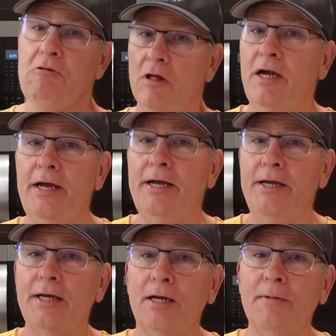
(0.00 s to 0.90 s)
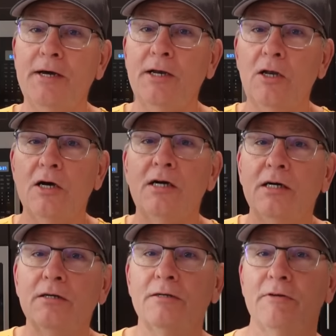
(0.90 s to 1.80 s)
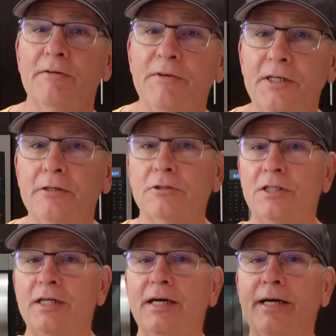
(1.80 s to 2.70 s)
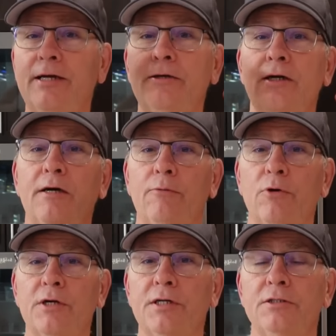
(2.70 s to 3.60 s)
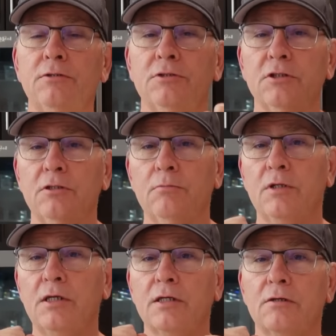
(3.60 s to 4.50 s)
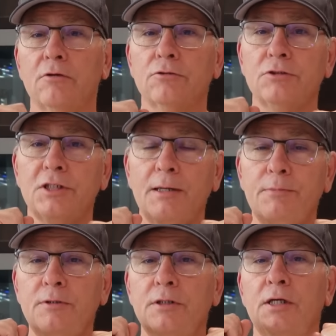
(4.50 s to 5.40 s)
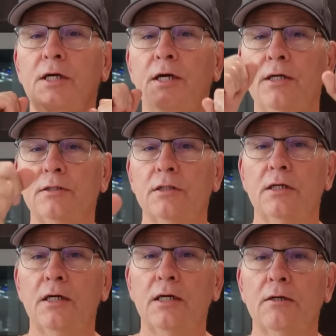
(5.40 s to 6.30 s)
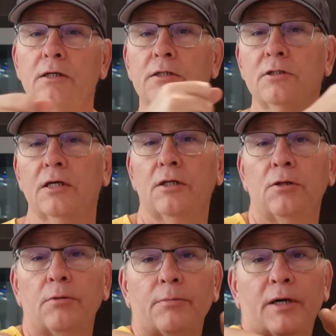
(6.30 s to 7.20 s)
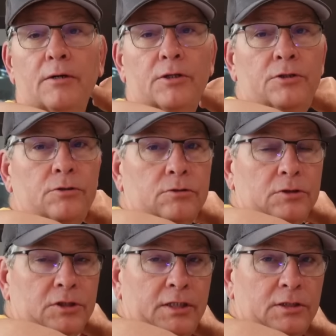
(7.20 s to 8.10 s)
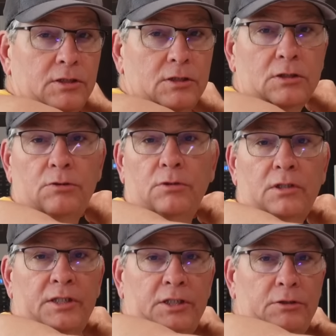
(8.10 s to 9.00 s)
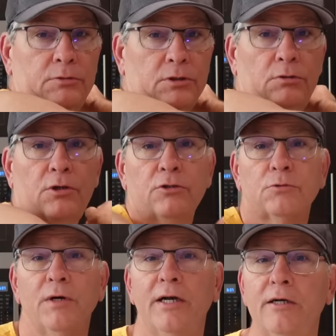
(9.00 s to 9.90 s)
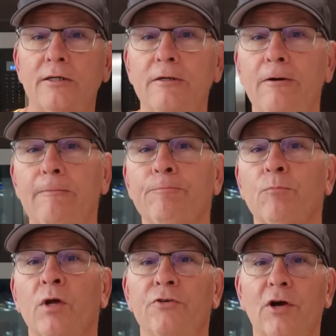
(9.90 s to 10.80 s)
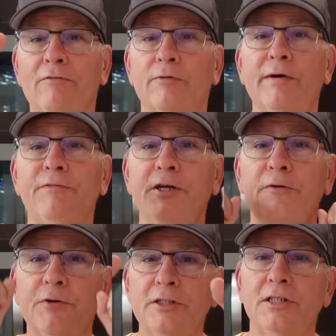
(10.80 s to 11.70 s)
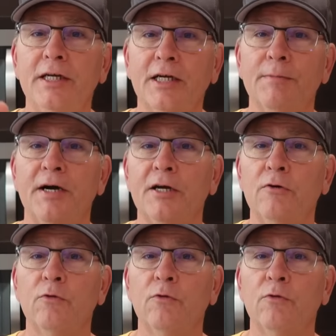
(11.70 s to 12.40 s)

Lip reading: Hey, come on along! Great video today. We're gonna do some grocery shopping, and we're gonna talk a little bit about Nutrisense continuous glucose monitor. So, I have a great video for you today. Come on out.